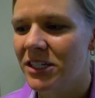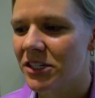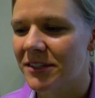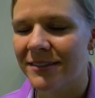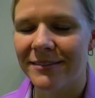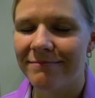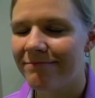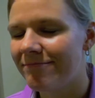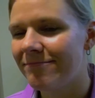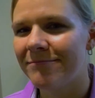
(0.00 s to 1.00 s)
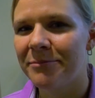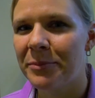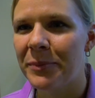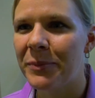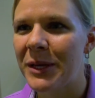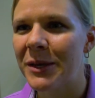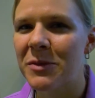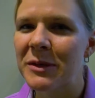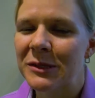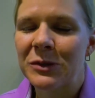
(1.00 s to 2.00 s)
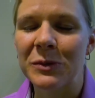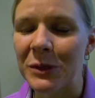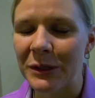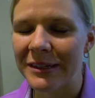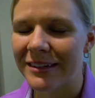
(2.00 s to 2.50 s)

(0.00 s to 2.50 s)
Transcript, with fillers: just being in the business world.